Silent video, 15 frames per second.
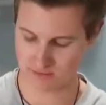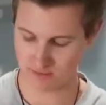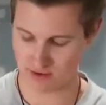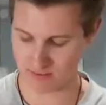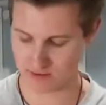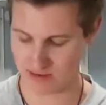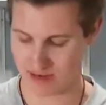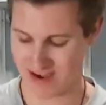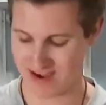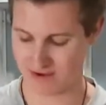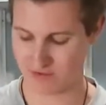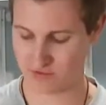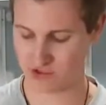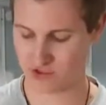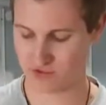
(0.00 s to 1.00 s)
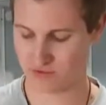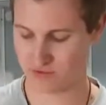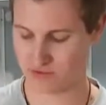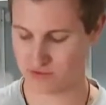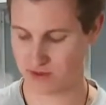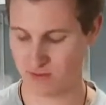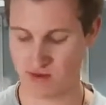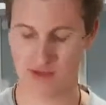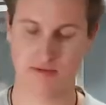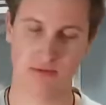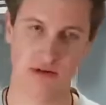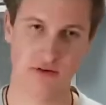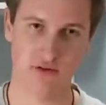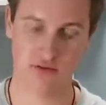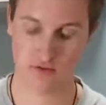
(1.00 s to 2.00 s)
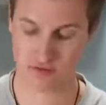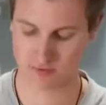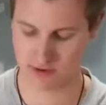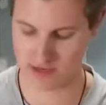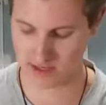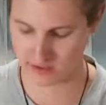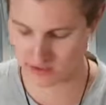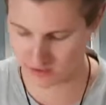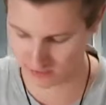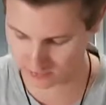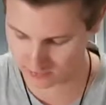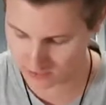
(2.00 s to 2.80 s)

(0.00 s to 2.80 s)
maybe have just from some experience with baking.